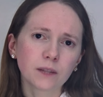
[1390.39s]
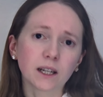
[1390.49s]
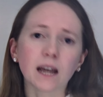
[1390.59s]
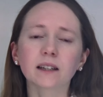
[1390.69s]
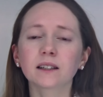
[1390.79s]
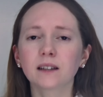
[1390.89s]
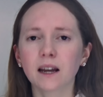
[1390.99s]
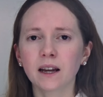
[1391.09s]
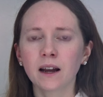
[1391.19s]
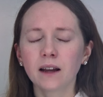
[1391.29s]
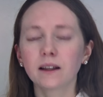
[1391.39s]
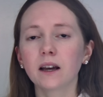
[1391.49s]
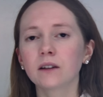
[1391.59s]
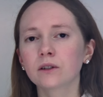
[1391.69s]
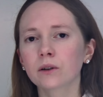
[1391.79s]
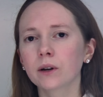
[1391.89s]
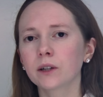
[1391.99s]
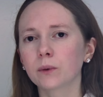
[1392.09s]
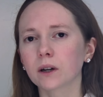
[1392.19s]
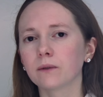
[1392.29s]
The next day, the
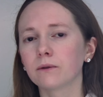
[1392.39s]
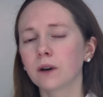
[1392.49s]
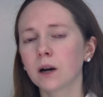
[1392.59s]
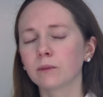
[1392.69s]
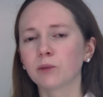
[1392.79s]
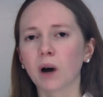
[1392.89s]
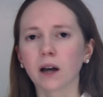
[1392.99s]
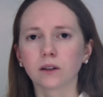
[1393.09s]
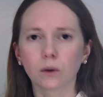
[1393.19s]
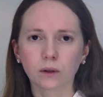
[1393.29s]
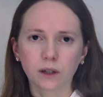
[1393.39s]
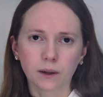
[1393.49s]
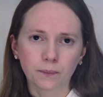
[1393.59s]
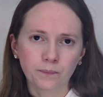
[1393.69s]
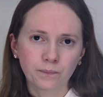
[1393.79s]
injuries were confirmed by a doctor.